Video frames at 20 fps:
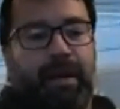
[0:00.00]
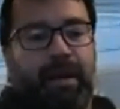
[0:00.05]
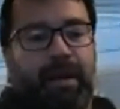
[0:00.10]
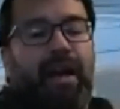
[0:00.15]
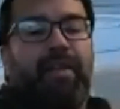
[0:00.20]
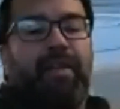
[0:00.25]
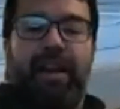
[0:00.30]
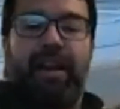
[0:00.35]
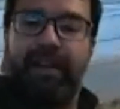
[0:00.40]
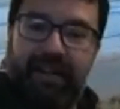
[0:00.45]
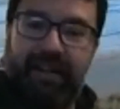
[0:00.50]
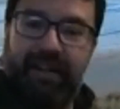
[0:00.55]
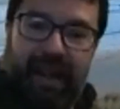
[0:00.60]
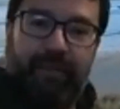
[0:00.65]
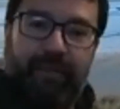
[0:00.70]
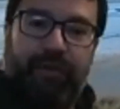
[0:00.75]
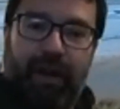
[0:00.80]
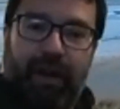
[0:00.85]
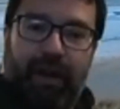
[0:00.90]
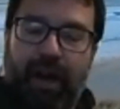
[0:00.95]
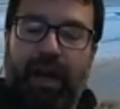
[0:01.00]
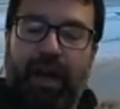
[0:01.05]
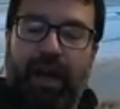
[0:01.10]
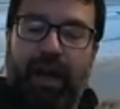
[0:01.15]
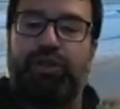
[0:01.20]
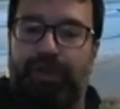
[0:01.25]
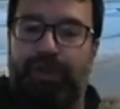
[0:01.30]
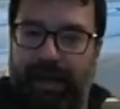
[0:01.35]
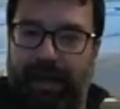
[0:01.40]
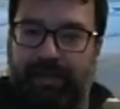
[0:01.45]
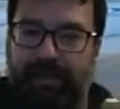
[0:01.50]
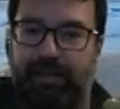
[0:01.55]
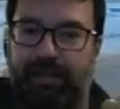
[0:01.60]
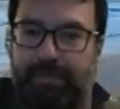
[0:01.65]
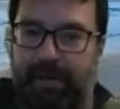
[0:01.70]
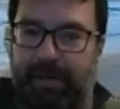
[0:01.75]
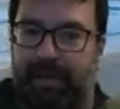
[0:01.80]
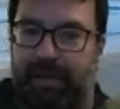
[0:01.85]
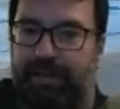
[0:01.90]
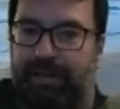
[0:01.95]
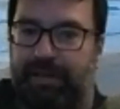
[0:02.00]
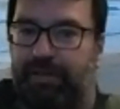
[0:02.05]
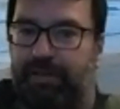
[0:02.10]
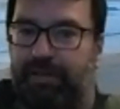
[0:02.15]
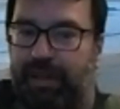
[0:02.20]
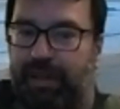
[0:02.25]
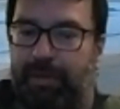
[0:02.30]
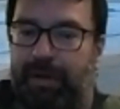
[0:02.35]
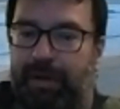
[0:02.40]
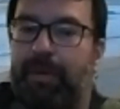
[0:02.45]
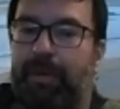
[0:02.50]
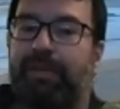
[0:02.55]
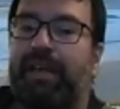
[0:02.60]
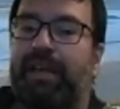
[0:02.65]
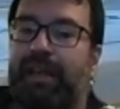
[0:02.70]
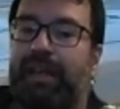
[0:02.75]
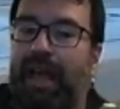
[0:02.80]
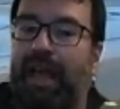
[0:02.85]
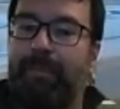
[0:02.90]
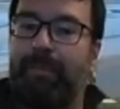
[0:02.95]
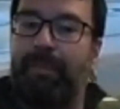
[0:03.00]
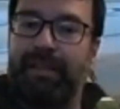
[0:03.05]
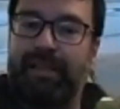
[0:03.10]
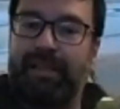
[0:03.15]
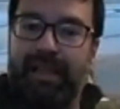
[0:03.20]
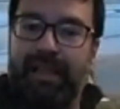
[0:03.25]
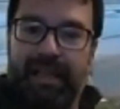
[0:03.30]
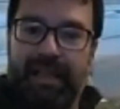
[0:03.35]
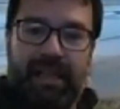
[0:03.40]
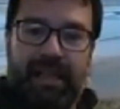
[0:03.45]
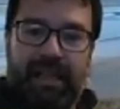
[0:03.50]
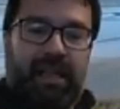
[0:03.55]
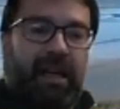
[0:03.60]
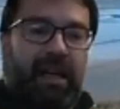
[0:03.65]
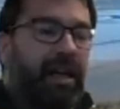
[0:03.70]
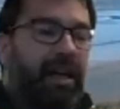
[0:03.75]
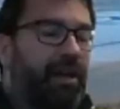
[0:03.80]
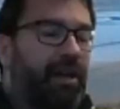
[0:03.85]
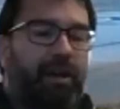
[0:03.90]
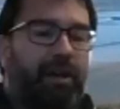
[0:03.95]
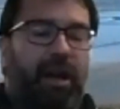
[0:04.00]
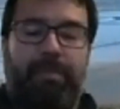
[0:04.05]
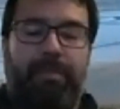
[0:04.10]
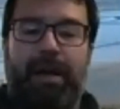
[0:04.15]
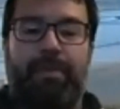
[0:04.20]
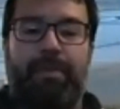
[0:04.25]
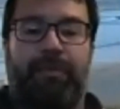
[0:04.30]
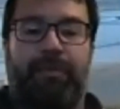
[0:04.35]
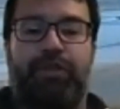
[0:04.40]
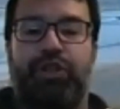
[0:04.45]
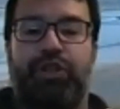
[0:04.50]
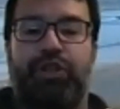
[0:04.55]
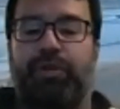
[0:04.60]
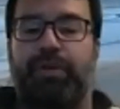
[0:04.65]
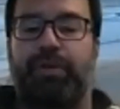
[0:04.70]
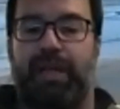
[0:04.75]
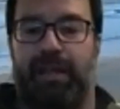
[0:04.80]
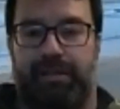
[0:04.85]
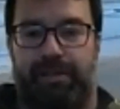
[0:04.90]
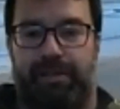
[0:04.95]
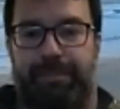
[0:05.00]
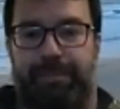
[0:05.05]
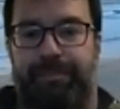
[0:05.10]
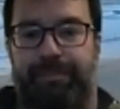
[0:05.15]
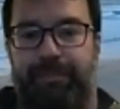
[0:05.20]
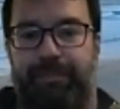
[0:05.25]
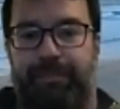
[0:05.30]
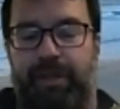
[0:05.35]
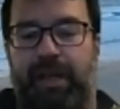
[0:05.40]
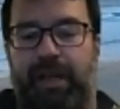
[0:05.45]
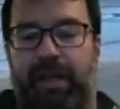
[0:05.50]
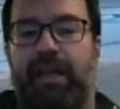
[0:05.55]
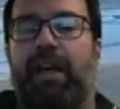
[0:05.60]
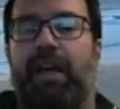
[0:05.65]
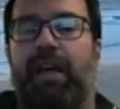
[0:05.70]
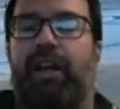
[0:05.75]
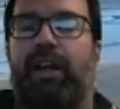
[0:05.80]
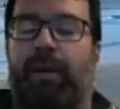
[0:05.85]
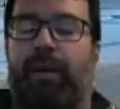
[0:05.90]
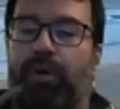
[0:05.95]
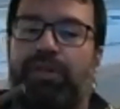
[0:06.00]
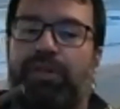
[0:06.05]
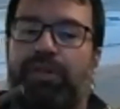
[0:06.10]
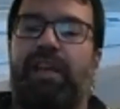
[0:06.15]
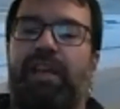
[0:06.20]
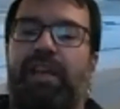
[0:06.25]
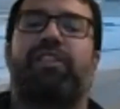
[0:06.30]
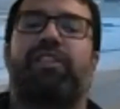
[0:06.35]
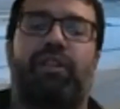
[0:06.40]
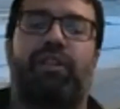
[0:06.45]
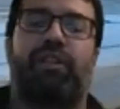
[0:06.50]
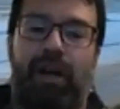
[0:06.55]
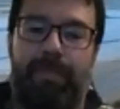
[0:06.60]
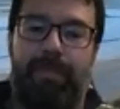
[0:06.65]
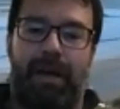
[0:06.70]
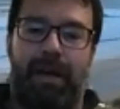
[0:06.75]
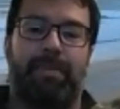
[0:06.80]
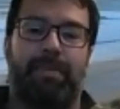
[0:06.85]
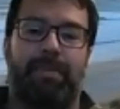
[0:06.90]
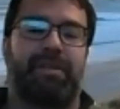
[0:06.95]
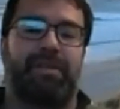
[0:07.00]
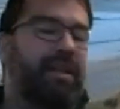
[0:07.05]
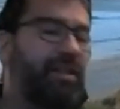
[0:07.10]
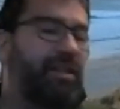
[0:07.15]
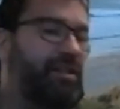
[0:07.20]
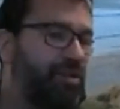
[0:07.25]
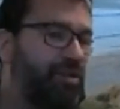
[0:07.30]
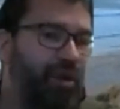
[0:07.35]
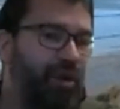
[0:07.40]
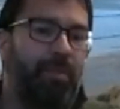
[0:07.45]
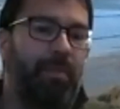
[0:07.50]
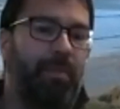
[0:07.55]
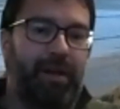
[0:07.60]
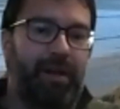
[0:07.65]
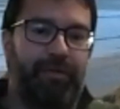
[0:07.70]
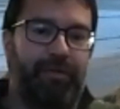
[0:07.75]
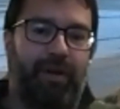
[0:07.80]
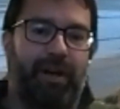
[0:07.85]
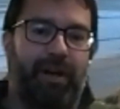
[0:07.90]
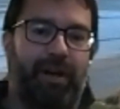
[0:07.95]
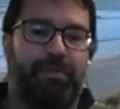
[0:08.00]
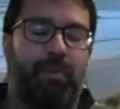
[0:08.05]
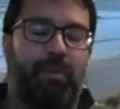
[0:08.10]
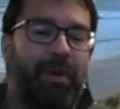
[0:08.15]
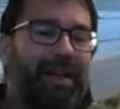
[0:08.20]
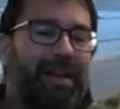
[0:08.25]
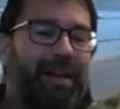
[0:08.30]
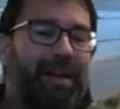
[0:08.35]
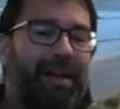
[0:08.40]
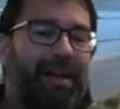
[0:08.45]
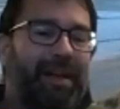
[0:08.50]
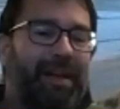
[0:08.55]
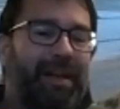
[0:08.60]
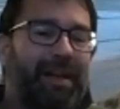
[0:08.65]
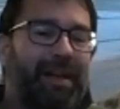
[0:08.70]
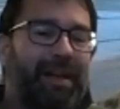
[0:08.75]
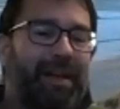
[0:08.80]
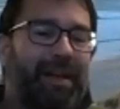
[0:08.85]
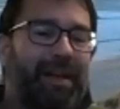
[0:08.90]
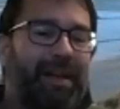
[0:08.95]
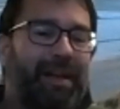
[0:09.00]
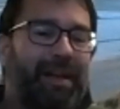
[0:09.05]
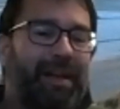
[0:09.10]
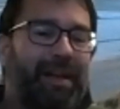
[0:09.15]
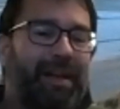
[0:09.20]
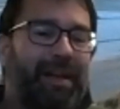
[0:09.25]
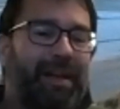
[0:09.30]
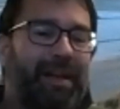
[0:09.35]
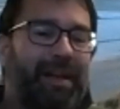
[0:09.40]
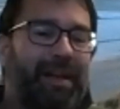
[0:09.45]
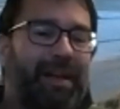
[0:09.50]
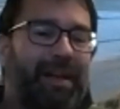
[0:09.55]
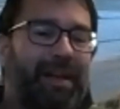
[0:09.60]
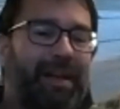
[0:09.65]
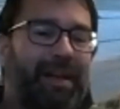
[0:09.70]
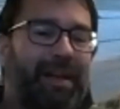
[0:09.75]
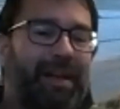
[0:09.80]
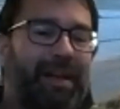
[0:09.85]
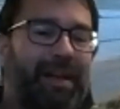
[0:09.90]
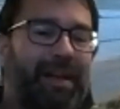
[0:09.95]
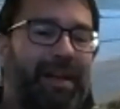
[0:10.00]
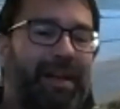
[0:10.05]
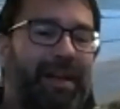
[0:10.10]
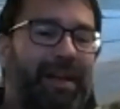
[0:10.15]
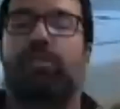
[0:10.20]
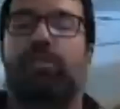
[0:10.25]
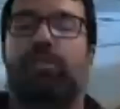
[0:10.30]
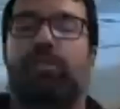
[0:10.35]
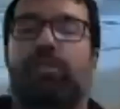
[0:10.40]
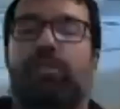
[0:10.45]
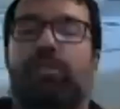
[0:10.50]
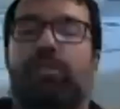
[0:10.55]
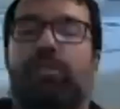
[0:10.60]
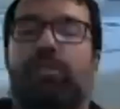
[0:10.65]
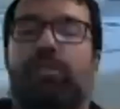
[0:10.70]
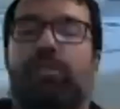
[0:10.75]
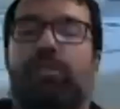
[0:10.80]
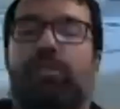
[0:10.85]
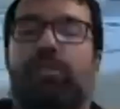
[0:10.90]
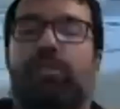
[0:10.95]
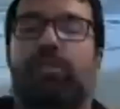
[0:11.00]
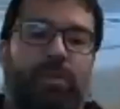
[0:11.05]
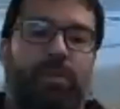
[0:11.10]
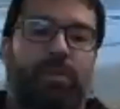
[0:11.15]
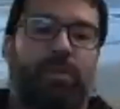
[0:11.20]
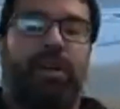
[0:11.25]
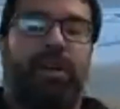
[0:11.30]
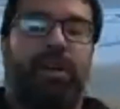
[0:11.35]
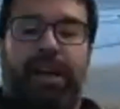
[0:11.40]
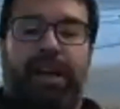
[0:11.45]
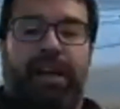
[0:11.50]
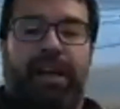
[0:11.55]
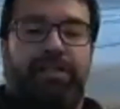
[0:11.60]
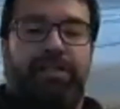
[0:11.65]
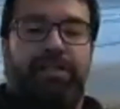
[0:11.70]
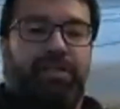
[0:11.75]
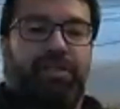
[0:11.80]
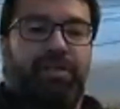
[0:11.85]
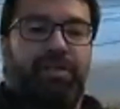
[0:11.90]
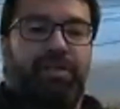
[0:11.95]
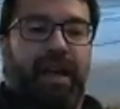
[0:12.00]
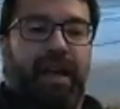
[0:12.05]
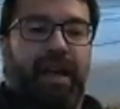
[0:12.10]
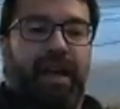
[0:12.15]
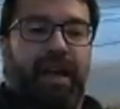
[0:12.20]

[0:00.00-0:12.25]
That never attracted me in doing that. When I was out at MIT, I didn't write a paper for two years. Okay, I'm not saying don't write papers. That is not my advice. But what I did when I was at MIT is I will build big systems and I will learn how to do that.